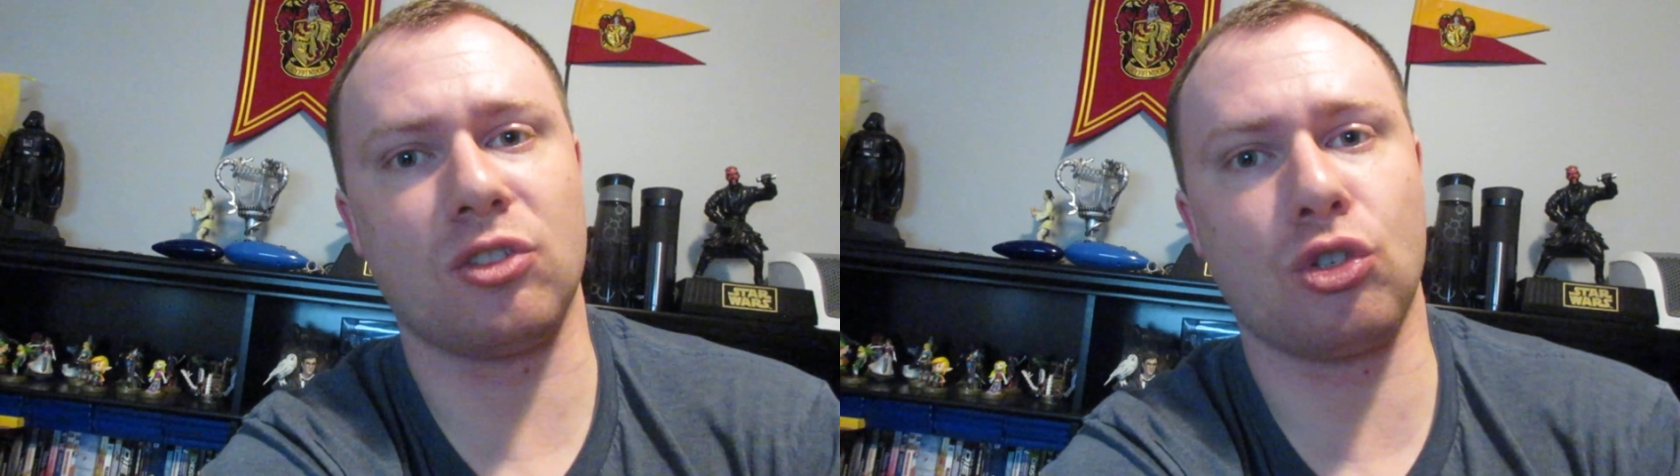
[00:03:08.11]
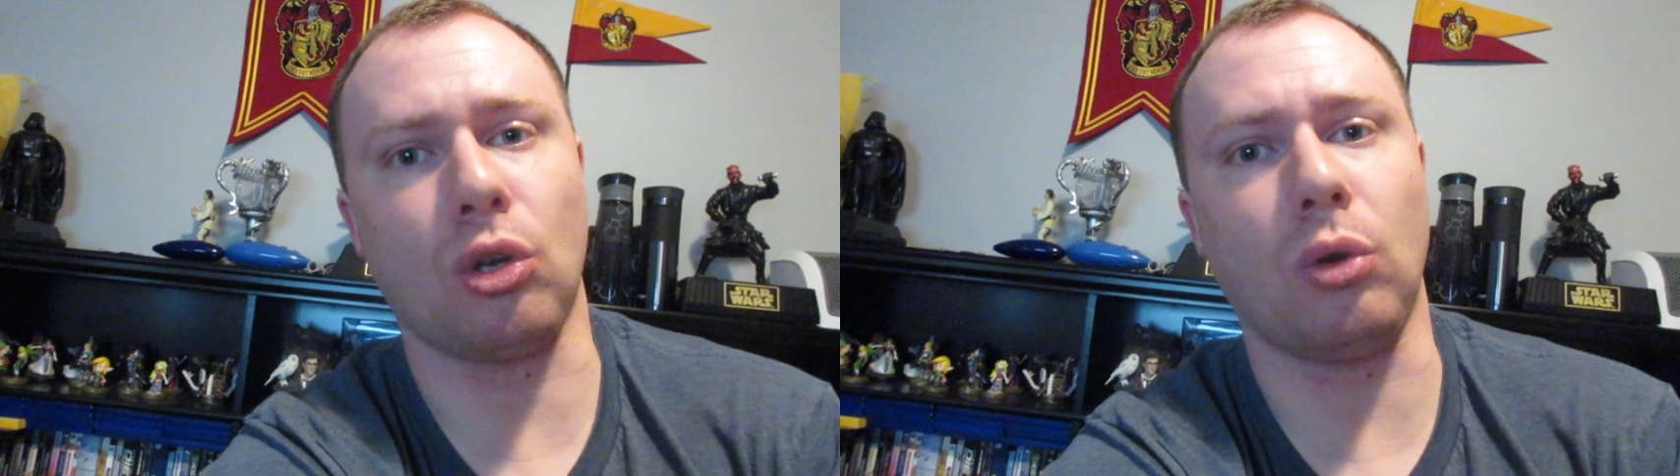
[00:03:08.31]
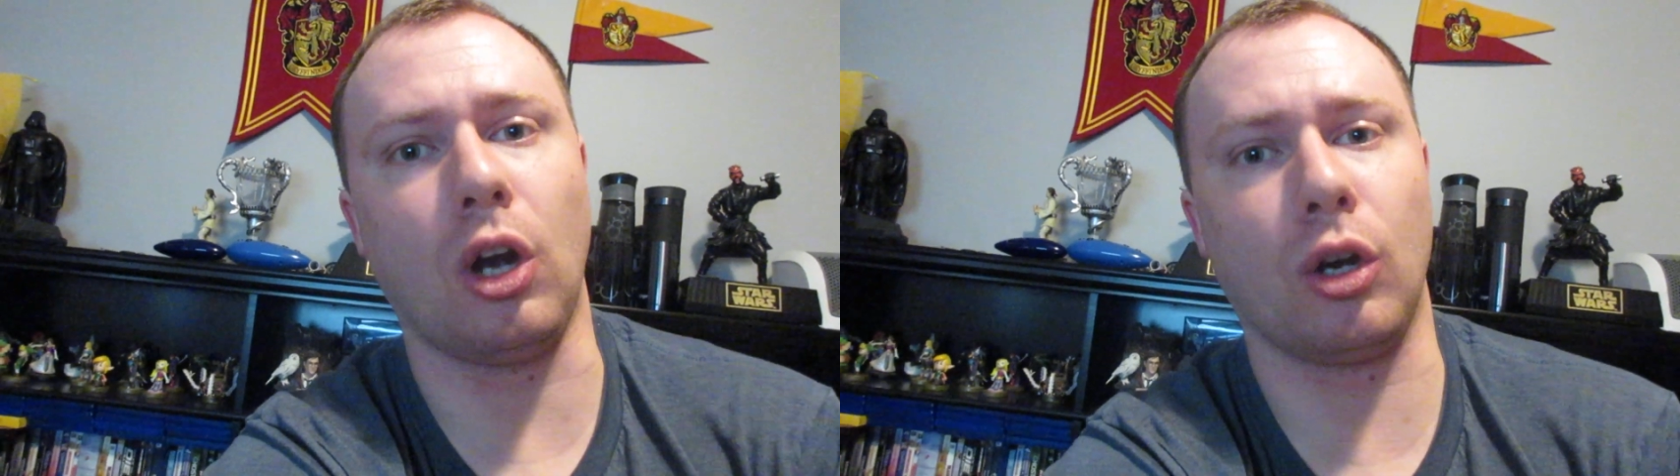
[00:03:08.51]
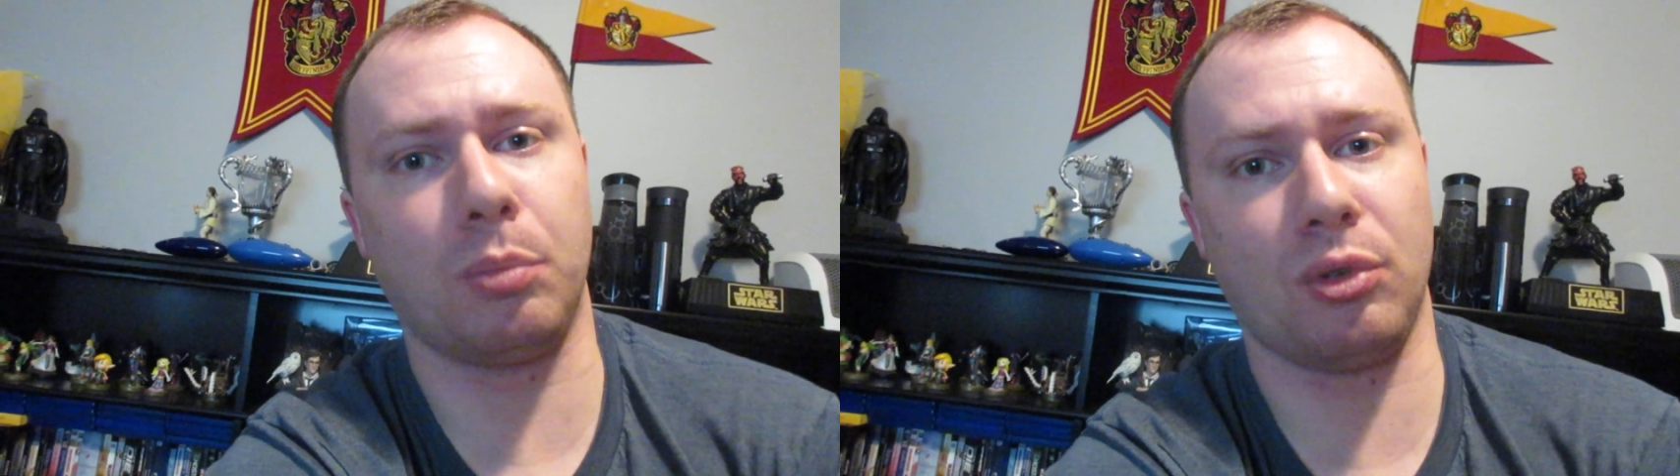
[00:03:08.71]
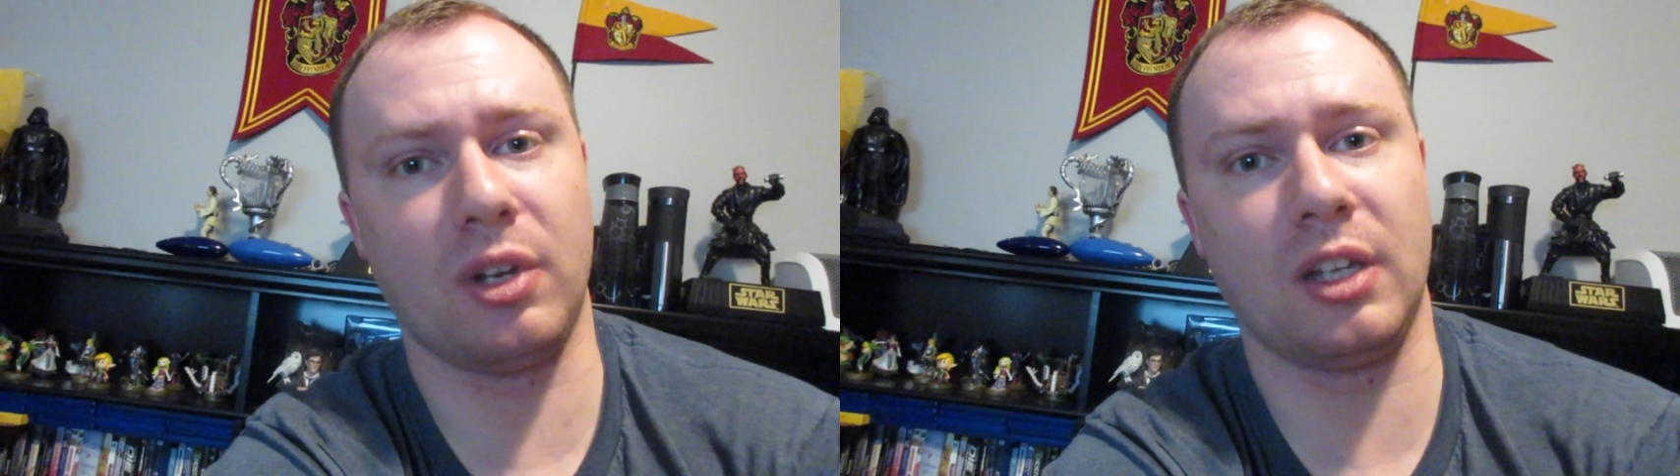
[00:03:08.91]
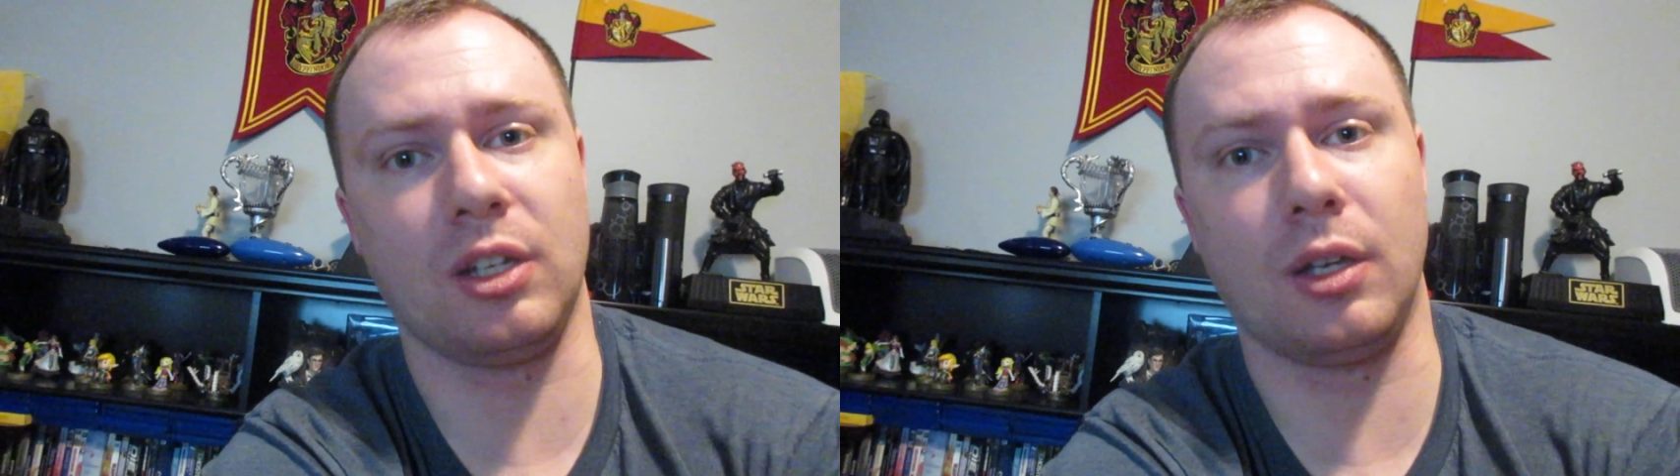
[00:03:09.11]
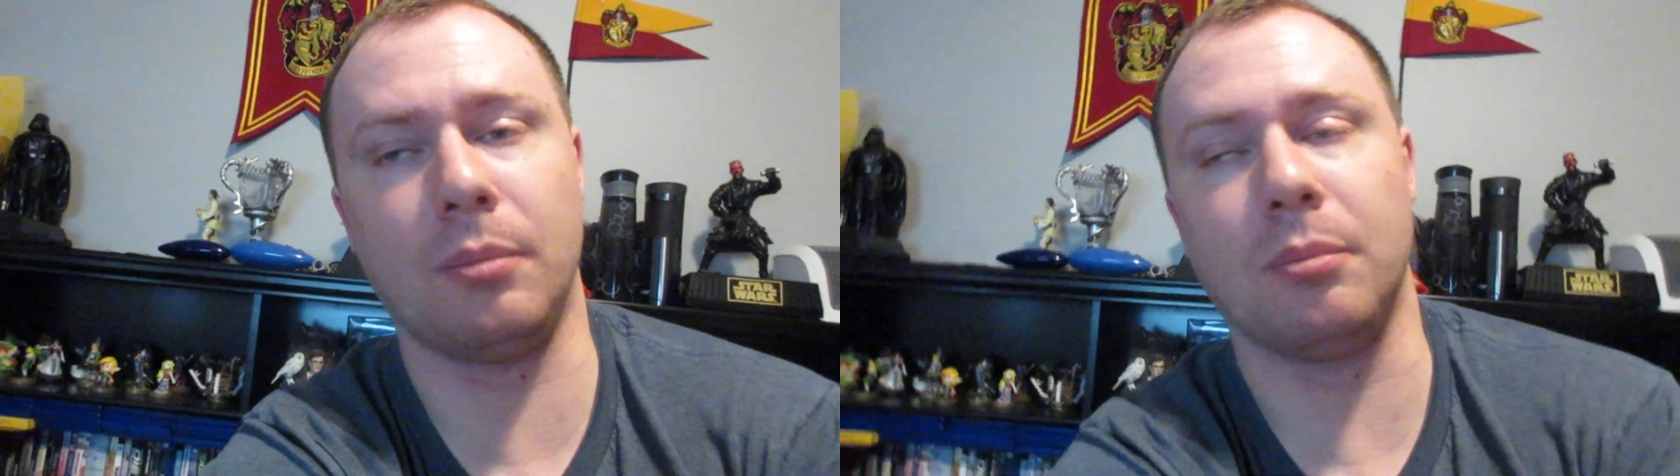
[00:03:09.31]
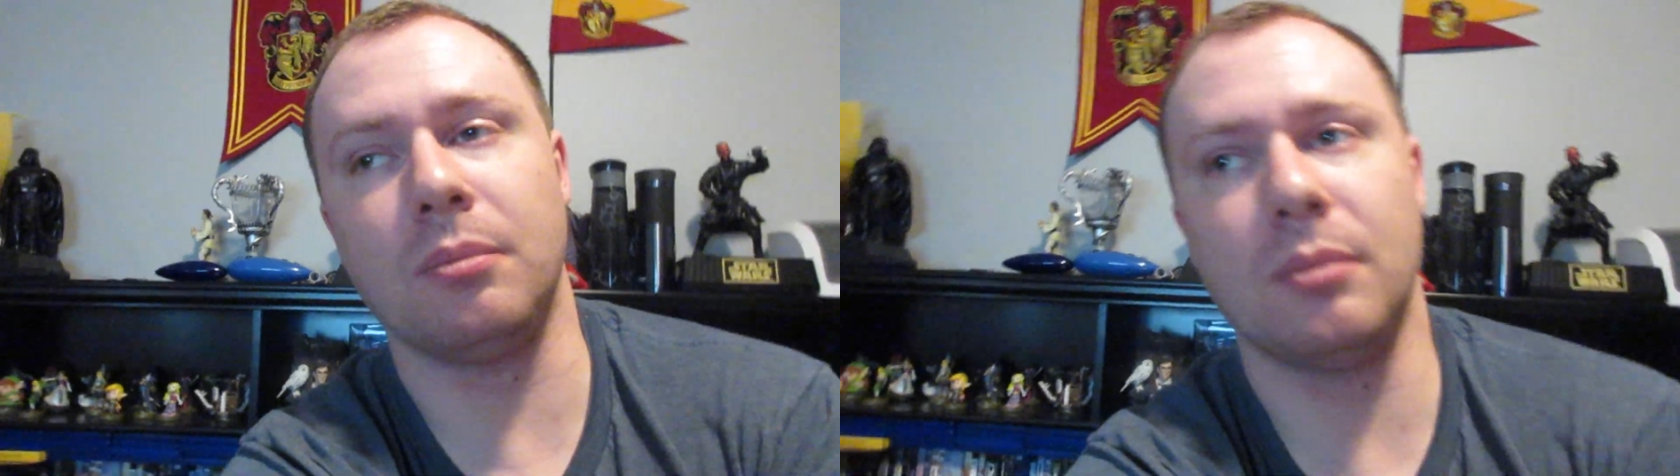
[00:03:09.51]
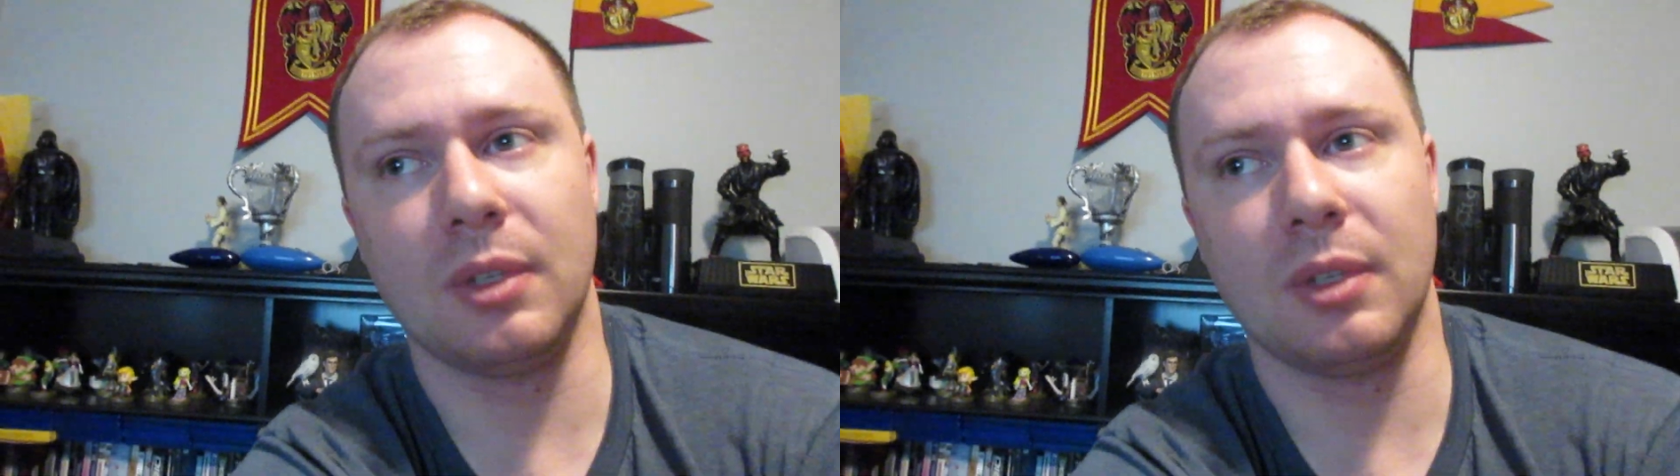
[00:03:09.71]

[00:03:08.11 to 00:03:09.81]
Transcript: Shoal Harbor, and um,